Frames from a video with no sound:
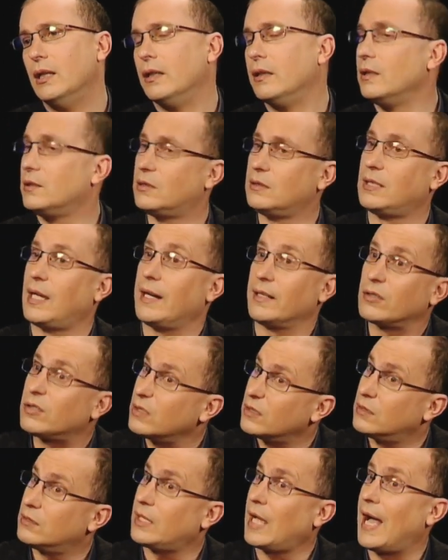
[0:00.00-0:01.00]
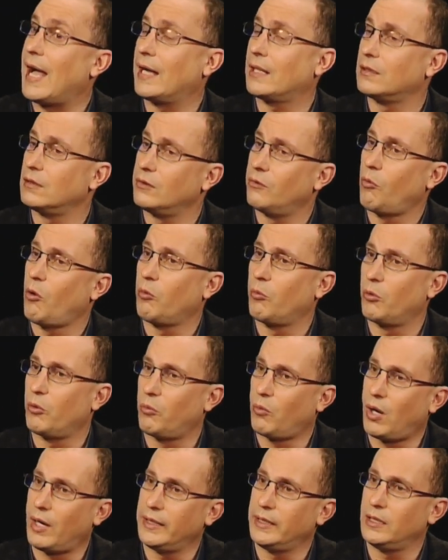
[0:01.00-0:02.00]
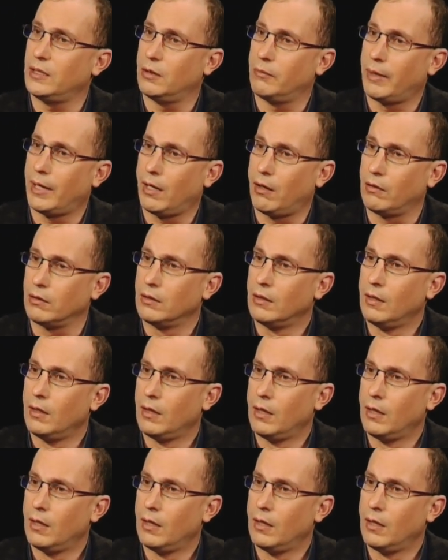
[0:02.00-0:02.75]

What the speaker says: This is actually exactly what we're writing about.